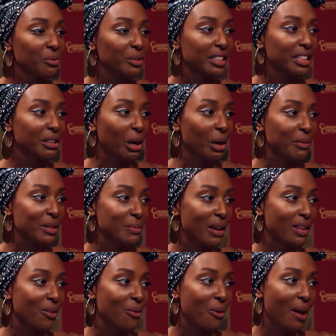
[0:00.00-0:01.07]
really nervous
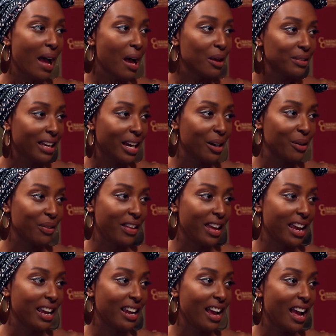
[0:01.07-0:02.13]
about the whole healthcare
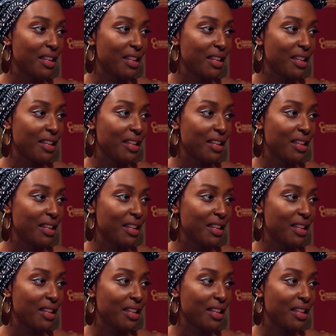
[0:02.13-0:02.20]
thing.